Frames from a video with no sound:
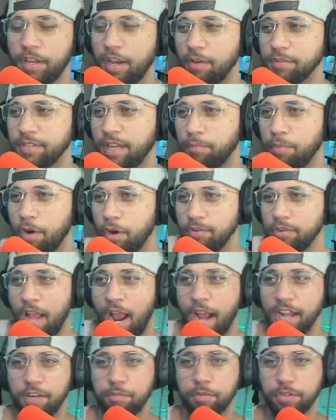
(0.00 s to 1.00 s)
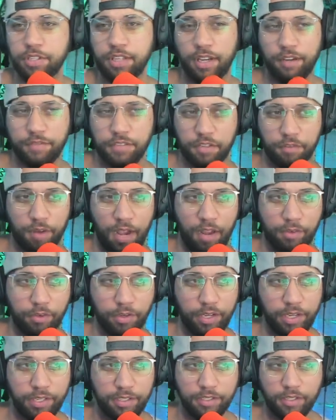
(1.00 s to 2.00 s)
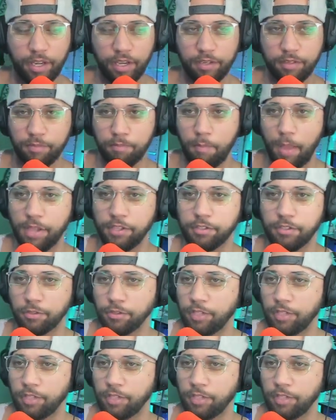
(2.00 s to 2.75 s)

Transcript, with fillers: I was like, bro, ninety percent of survival is like mental.